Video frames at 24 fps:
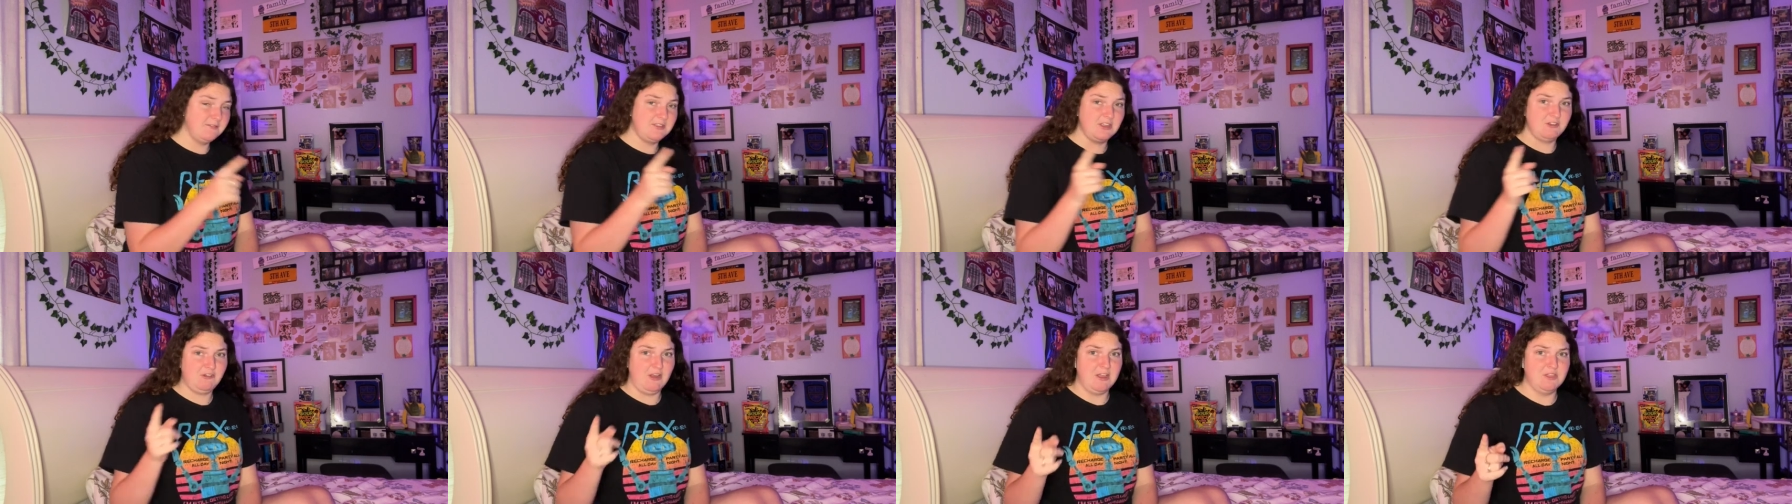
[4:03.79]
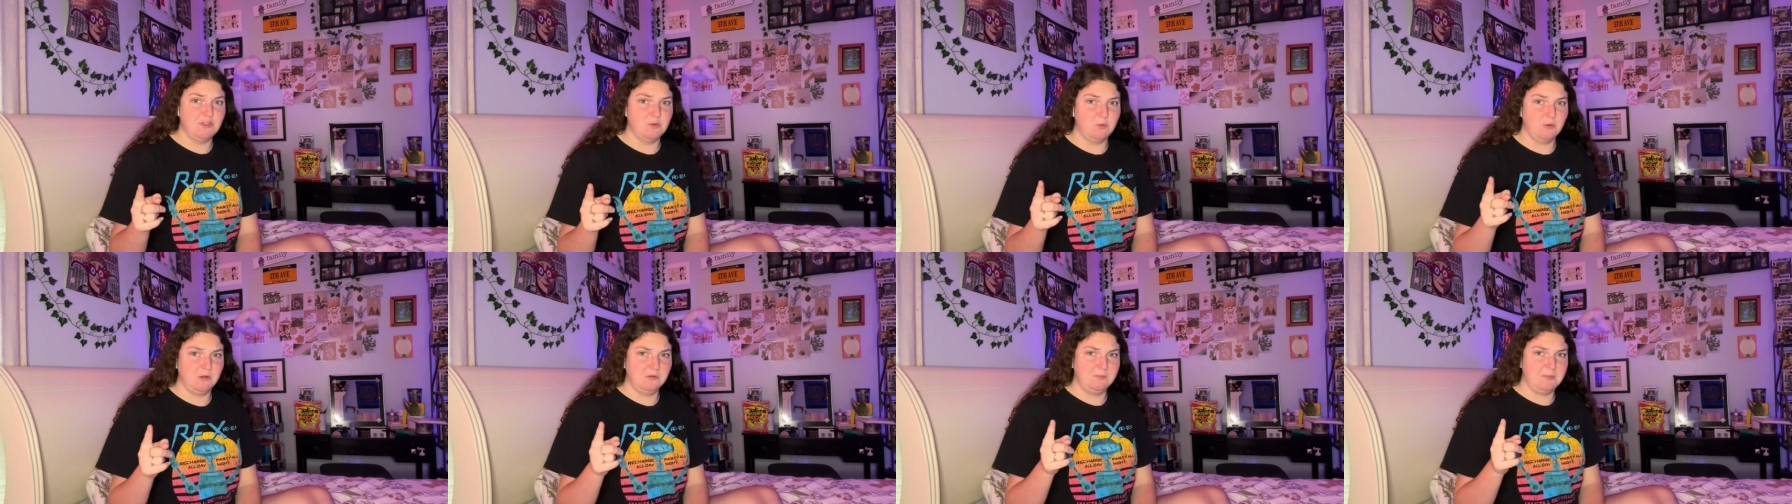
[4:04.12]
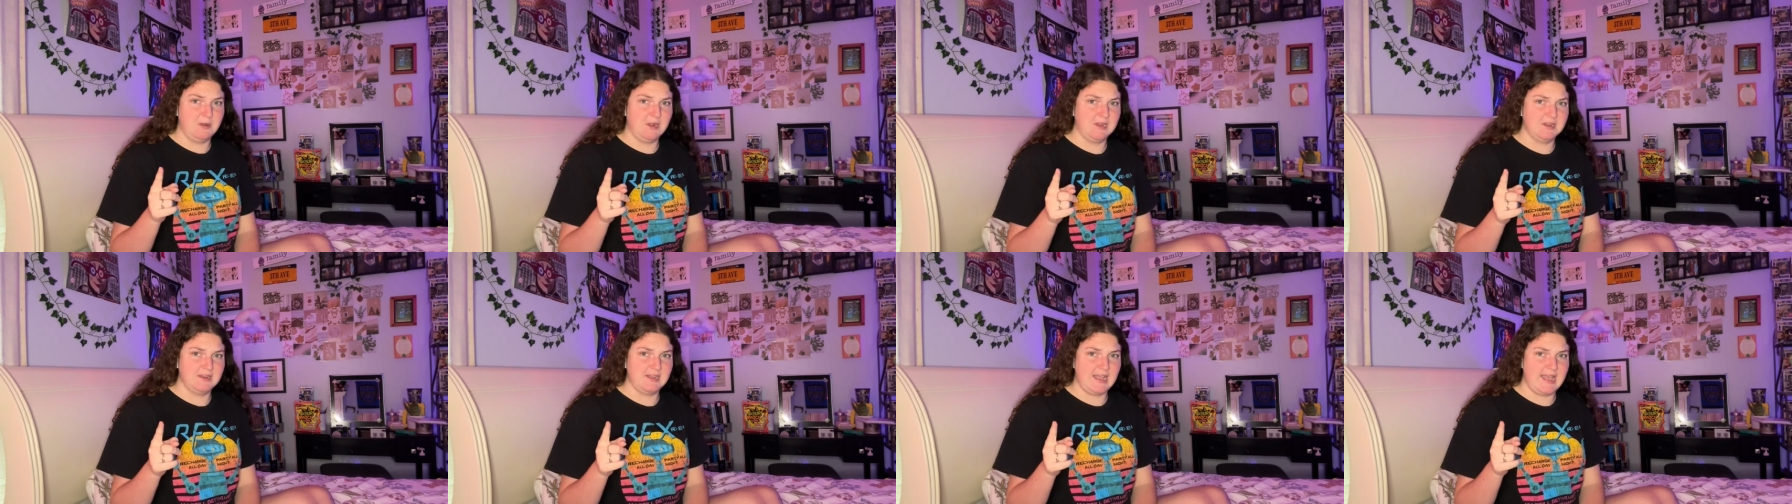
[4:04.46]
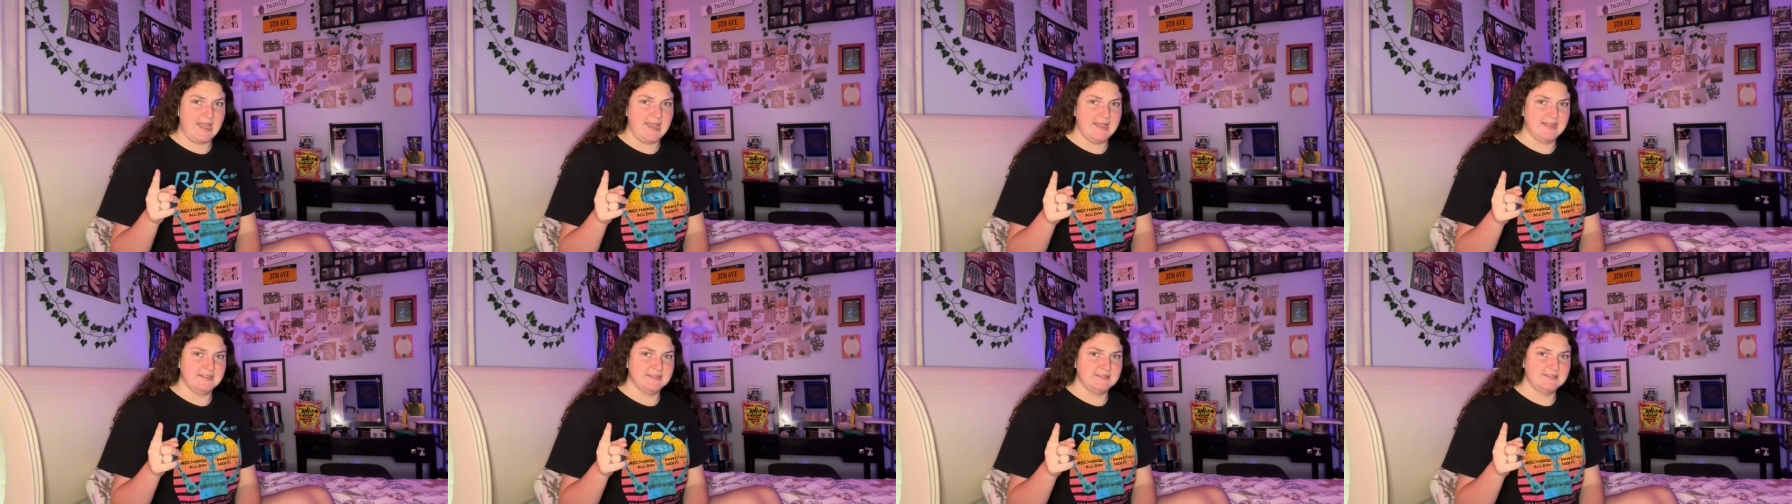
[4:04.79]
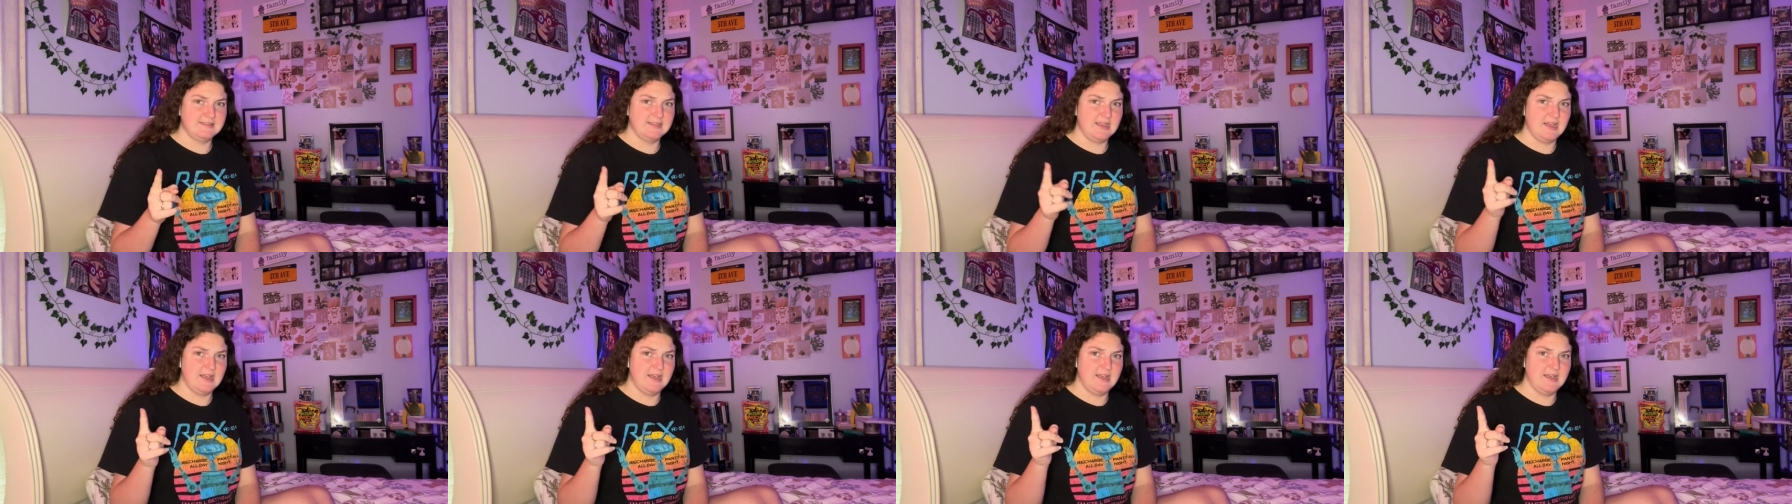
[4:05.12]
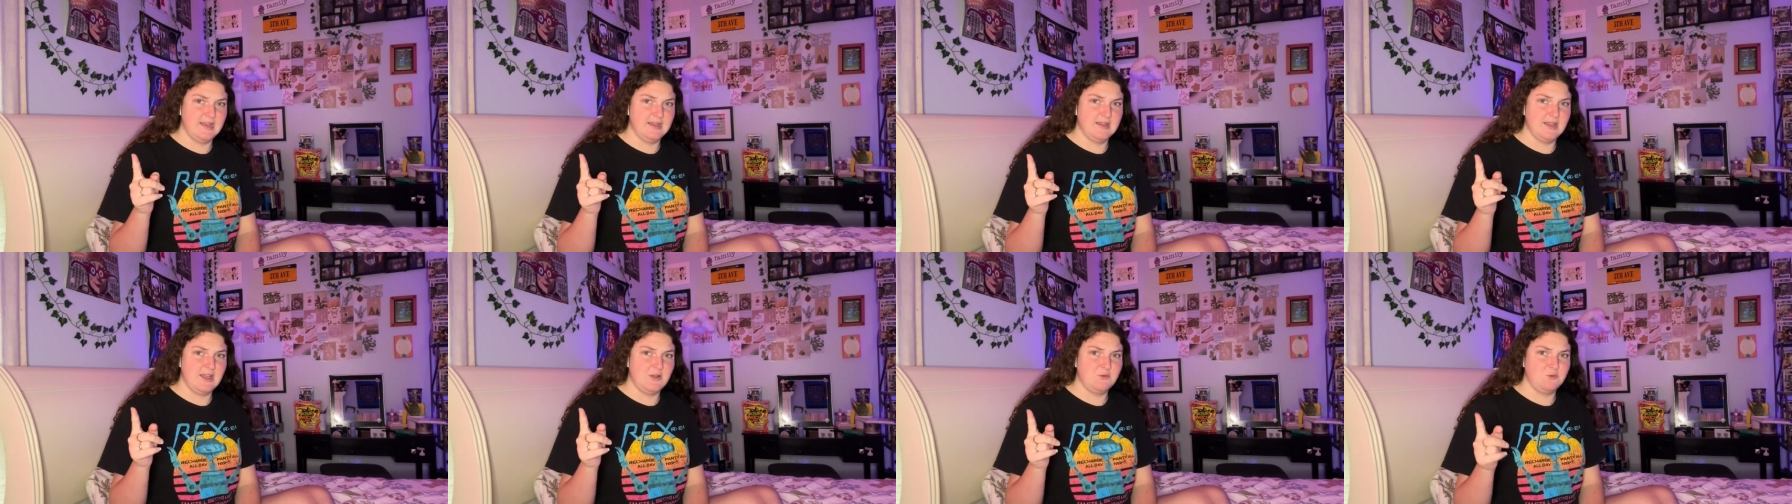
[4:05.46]
the Around the World Park has
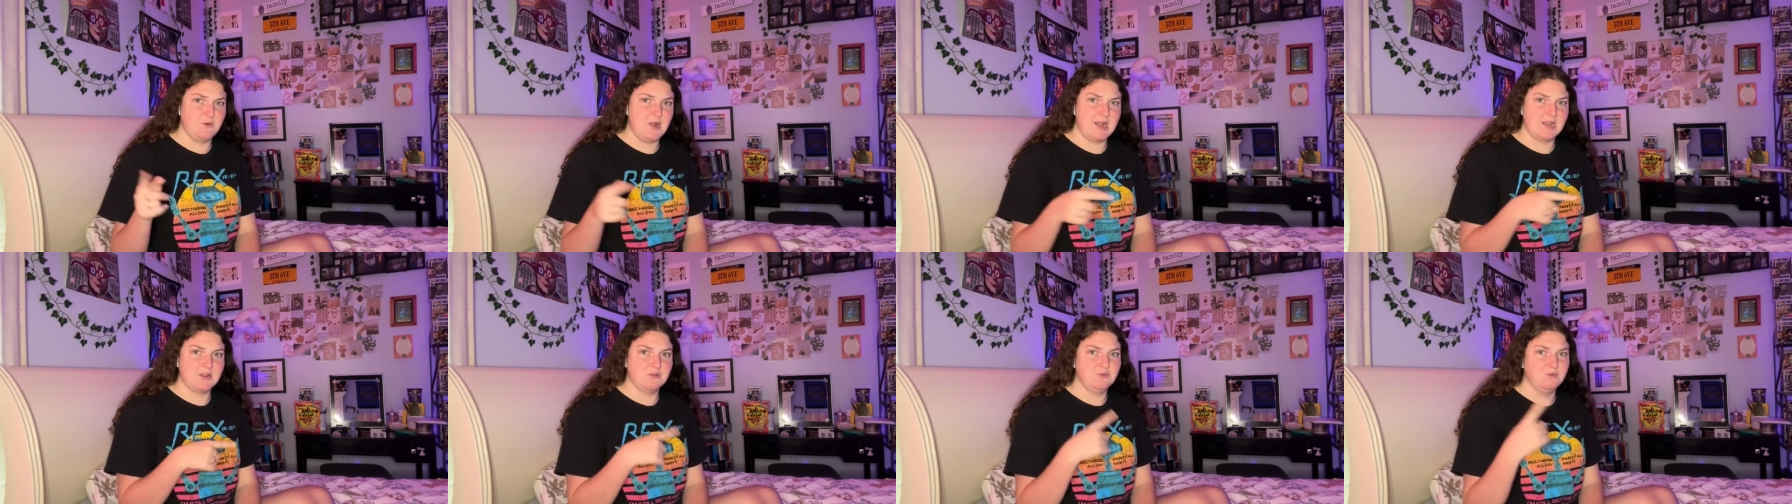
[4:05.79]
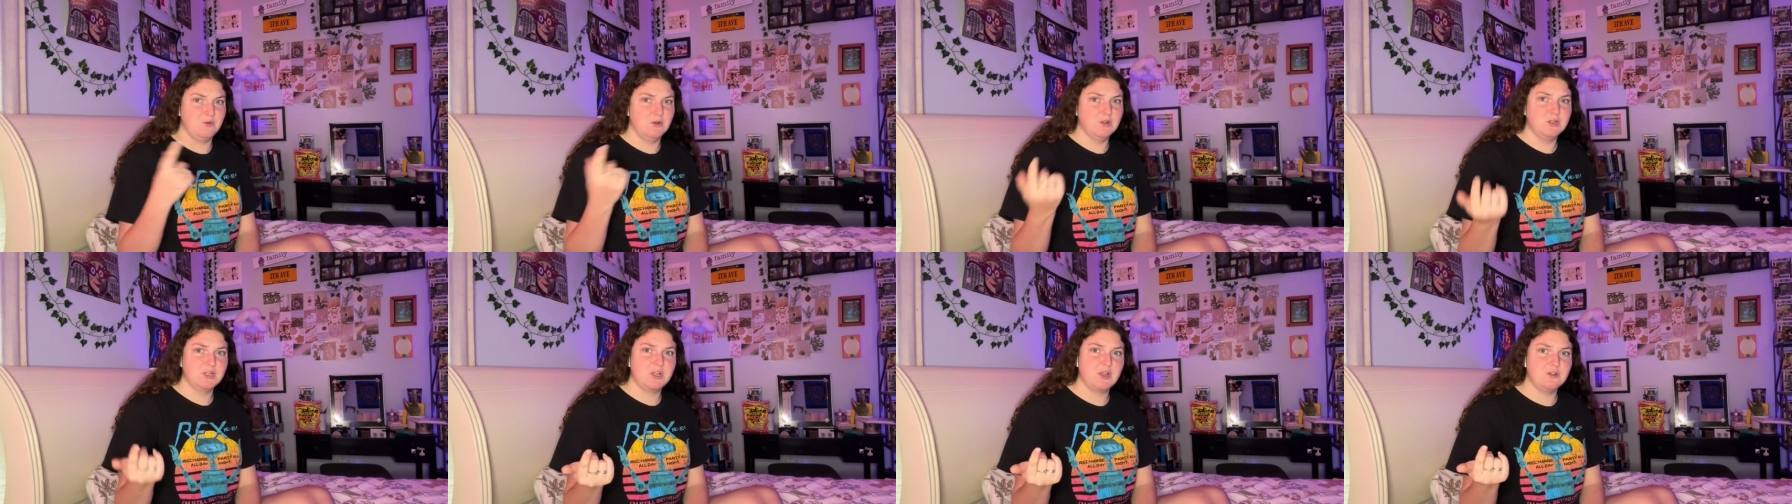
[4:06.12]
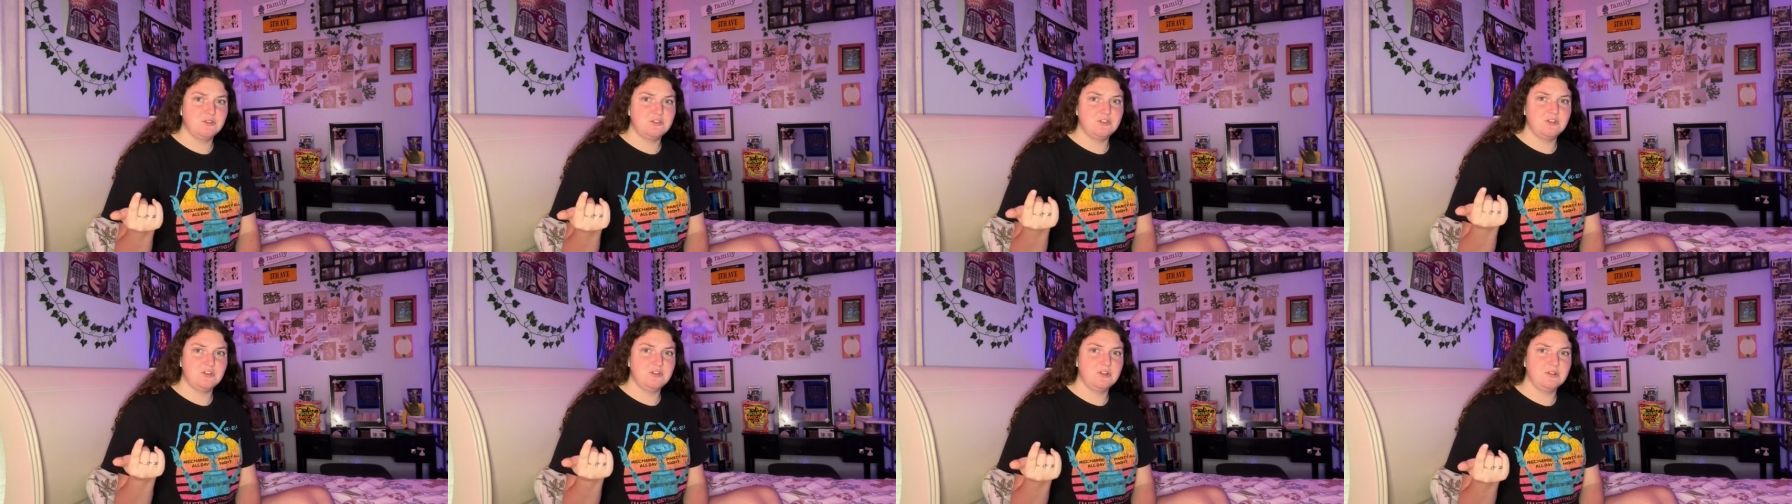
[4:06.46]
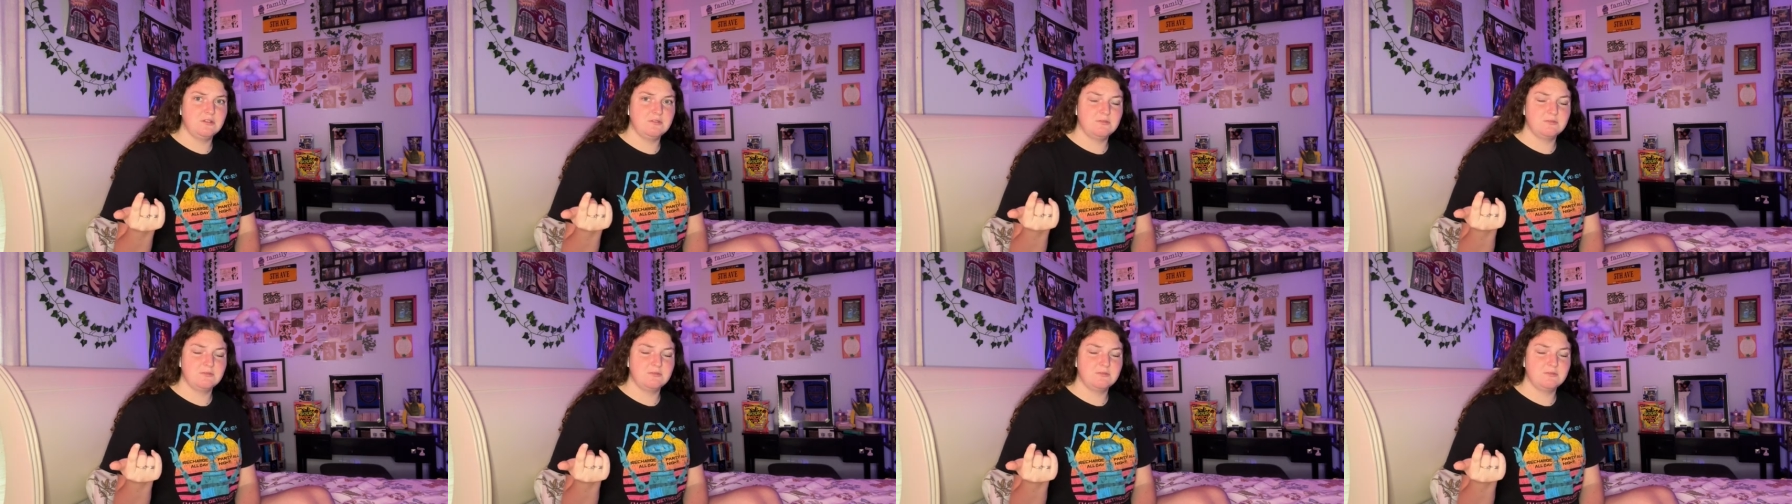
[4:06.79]
uh, a rock and roller coaster